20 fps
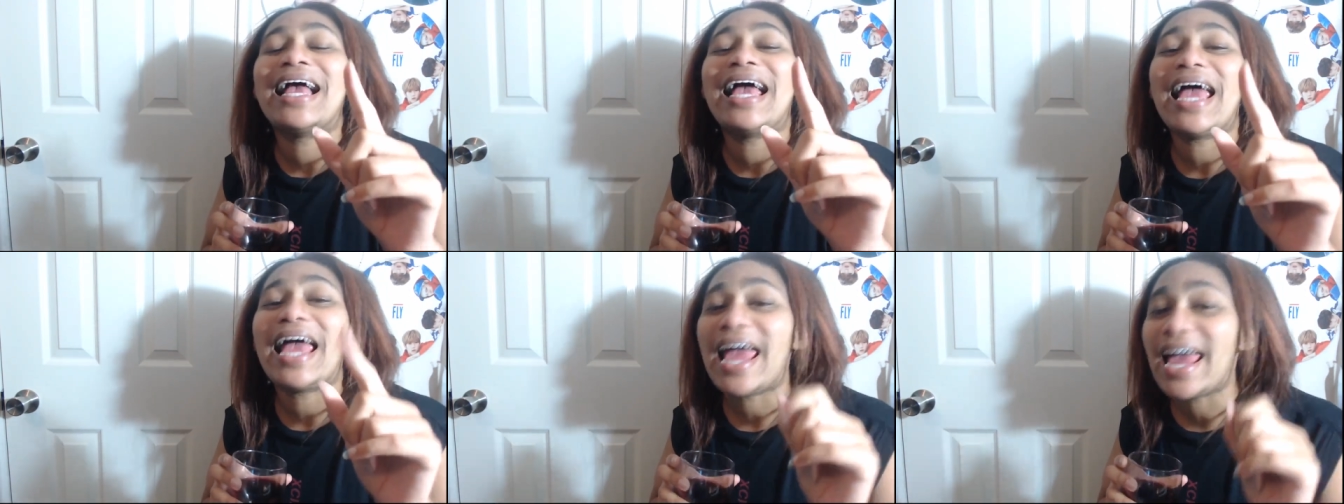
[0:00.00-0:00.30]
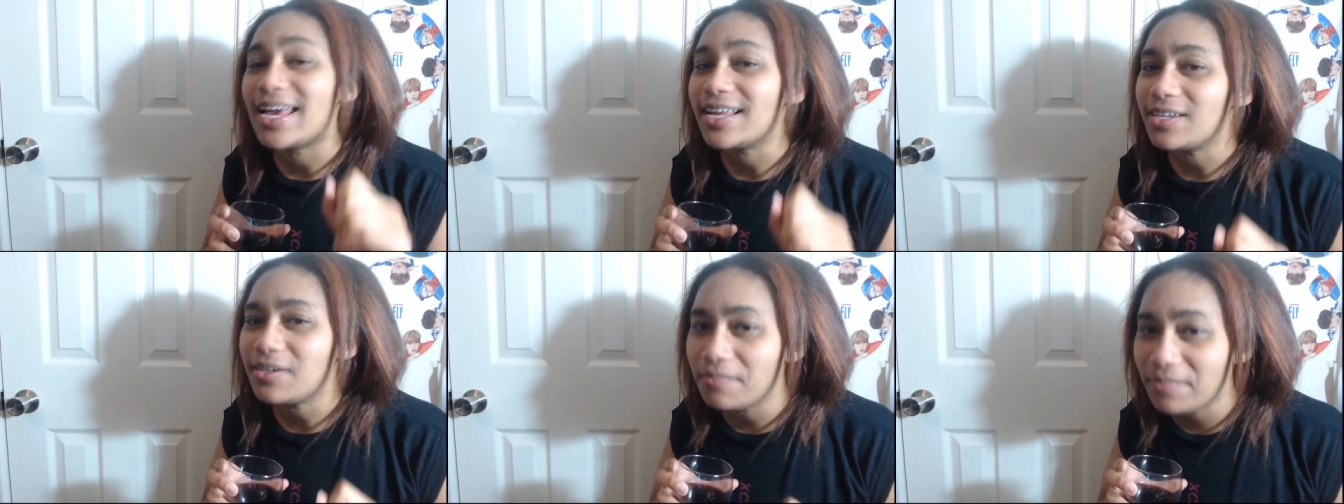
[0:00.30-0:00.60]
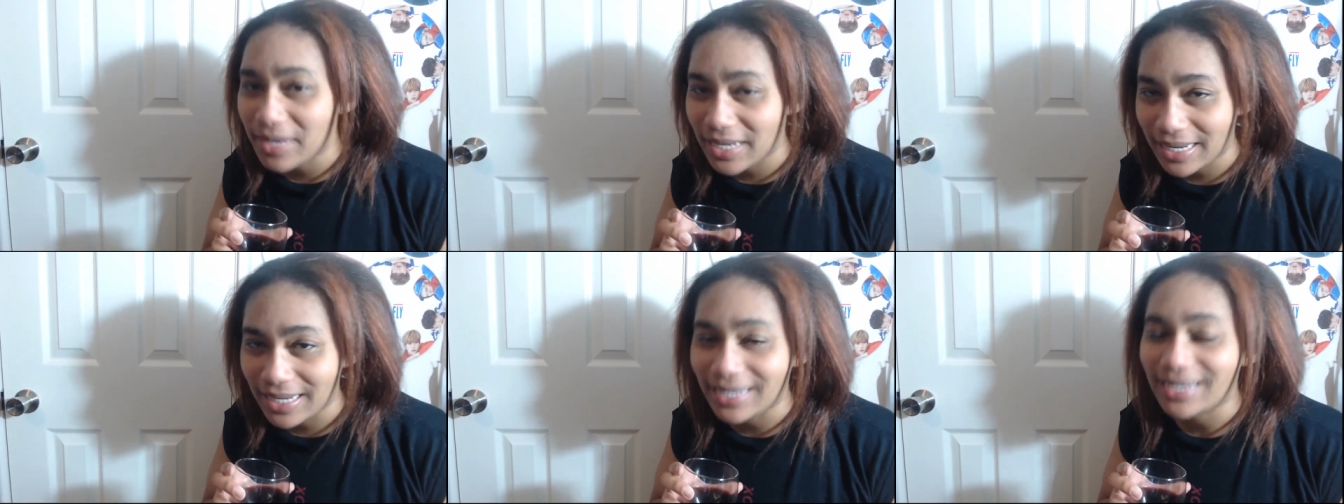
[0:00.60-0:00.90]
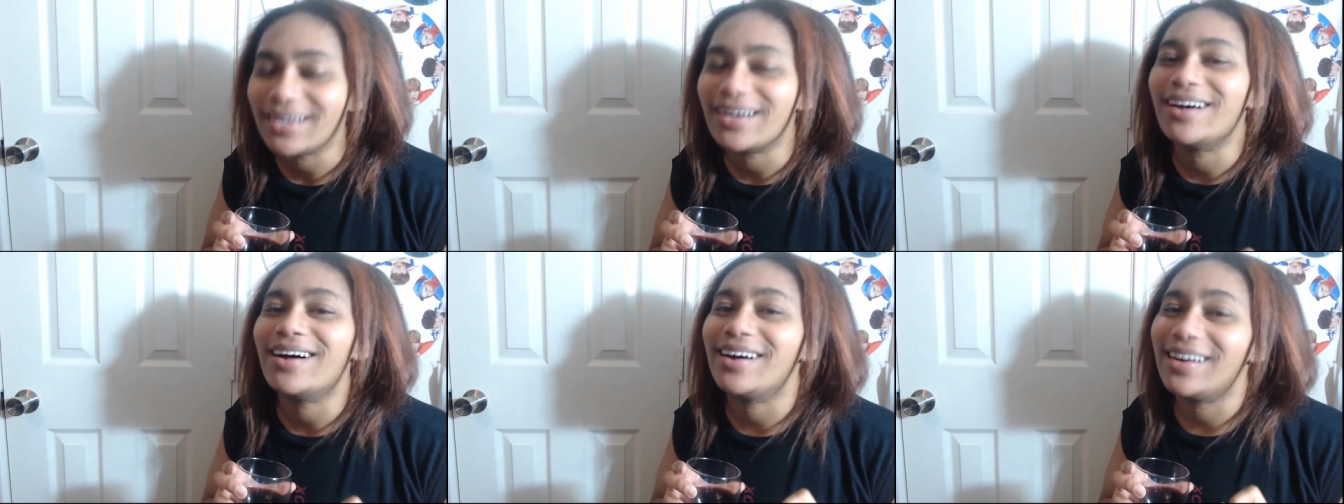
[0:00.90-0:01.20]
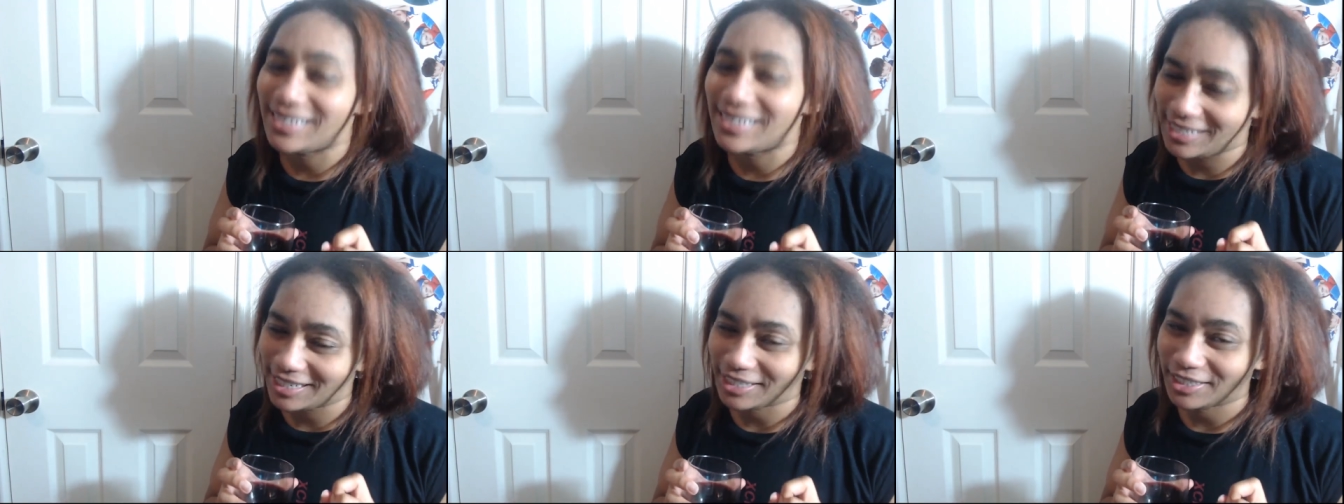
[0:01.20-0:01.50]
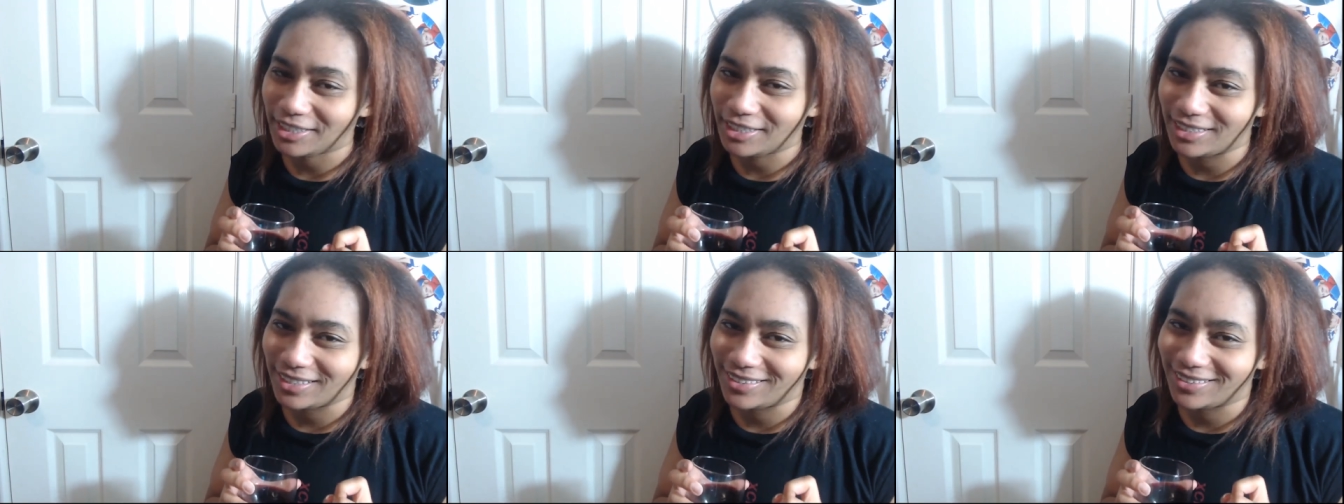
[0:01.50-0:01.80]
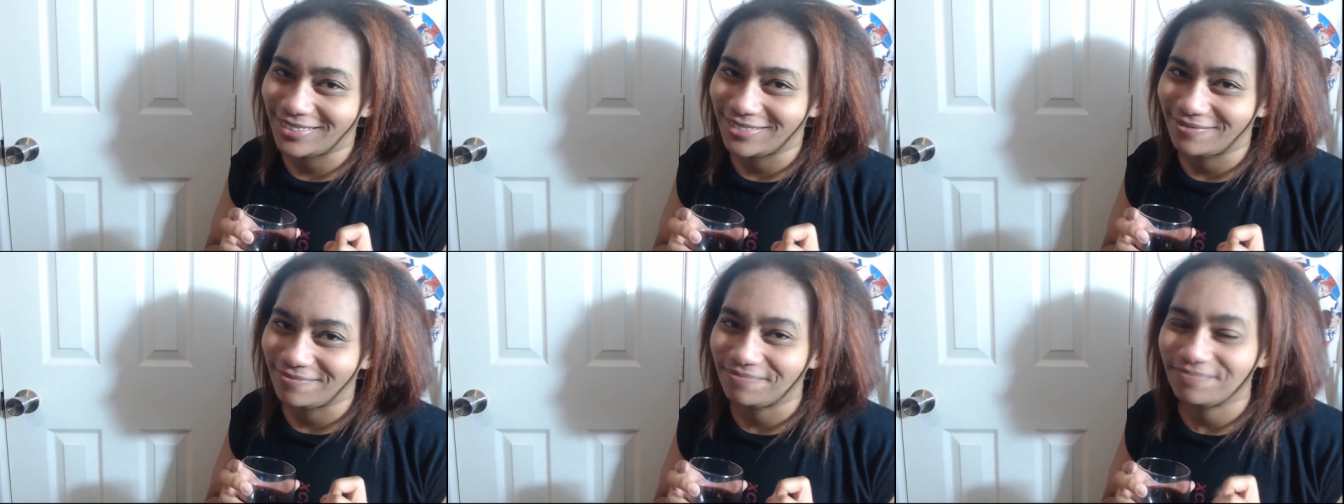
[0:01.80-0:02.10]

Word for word: and Me edition.